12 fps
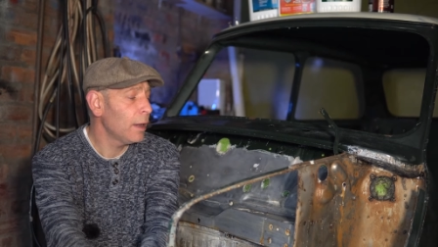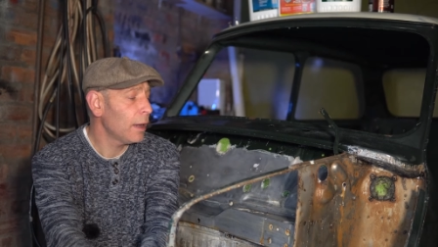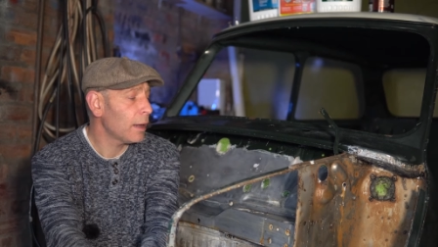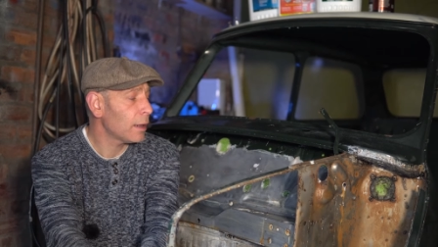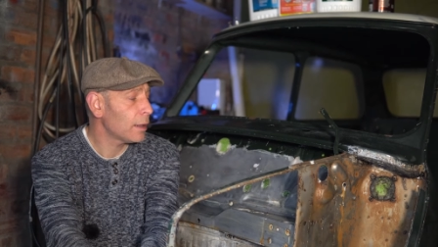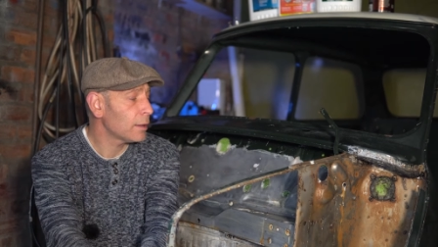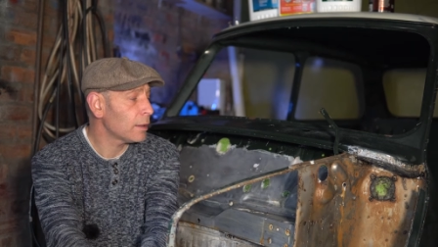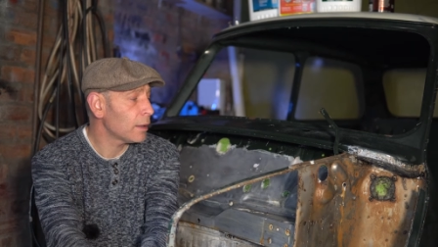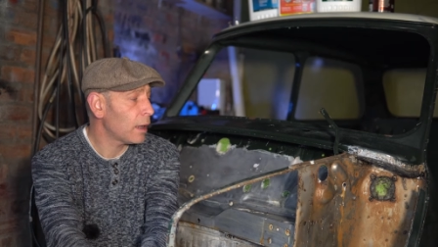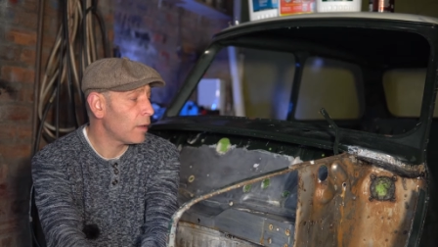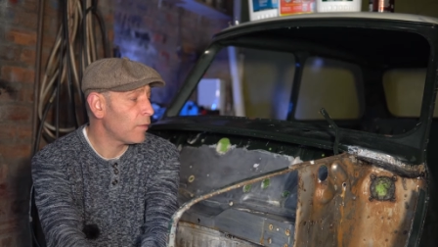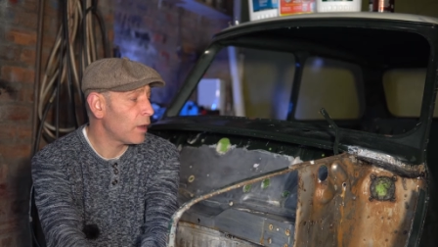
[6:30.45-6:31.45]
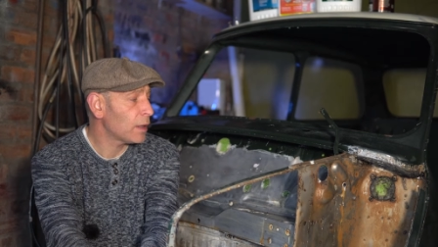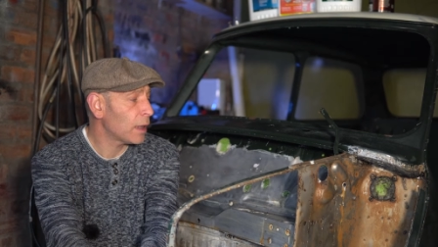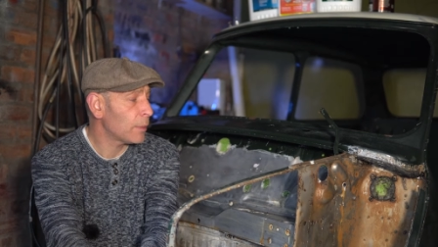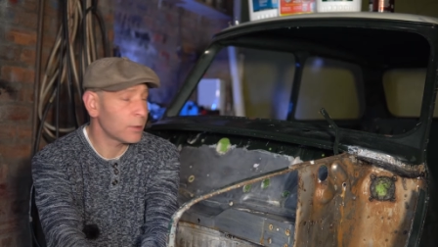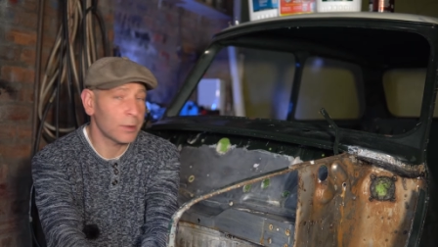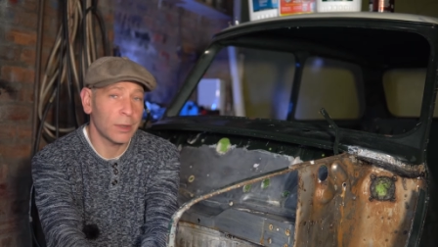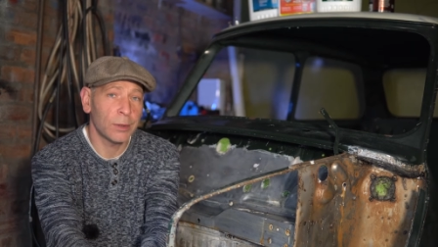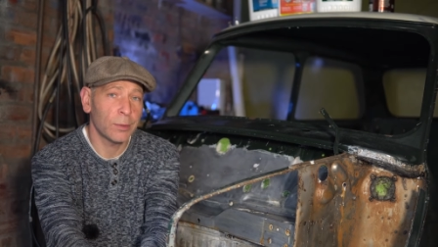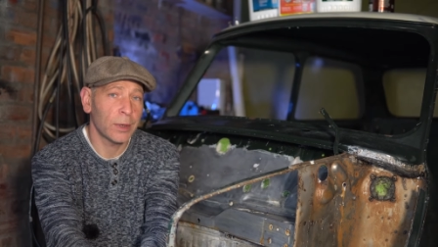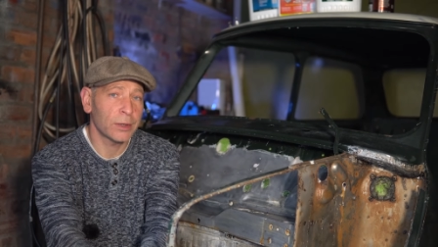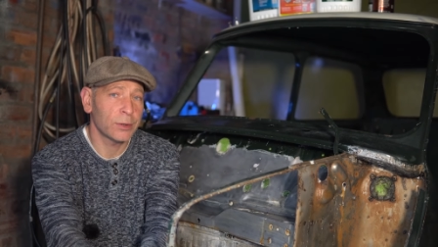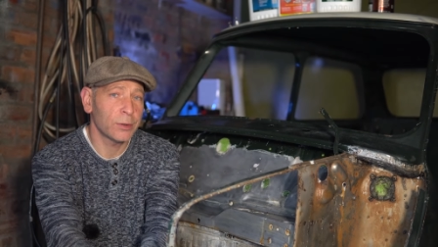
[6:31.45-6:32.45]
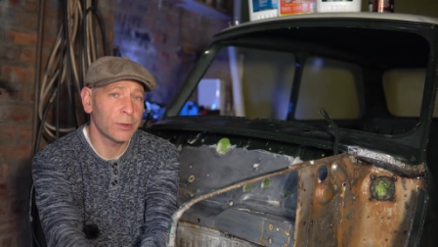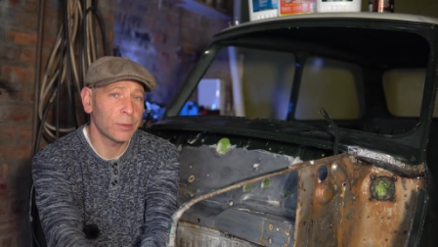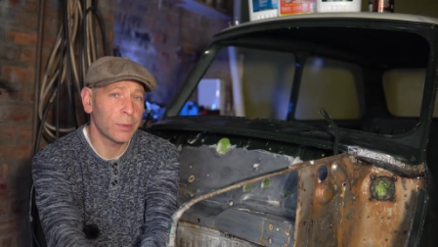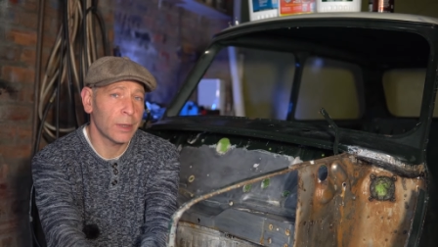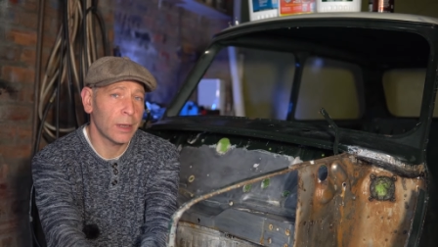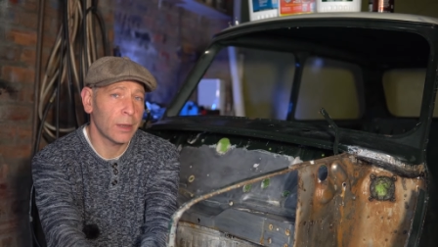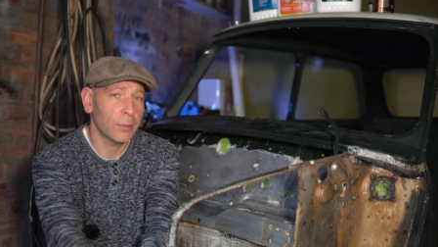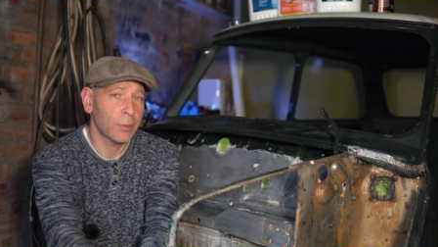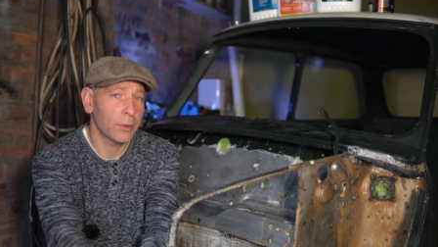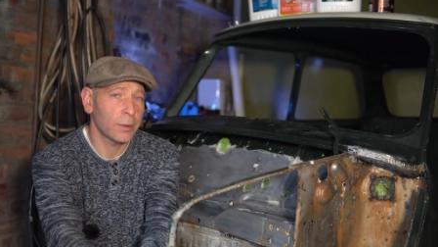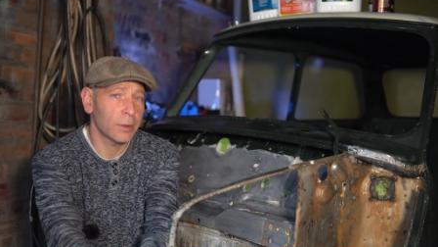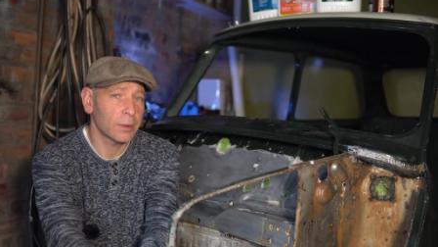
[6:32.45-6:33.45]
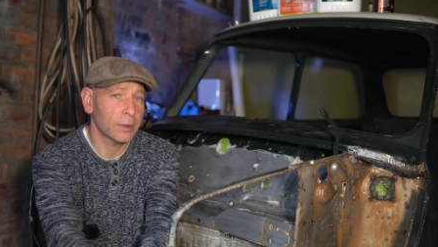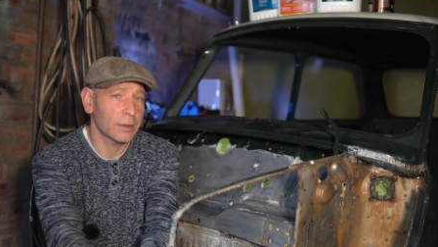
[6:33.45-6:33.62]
and I've had absolutely no issues with that product.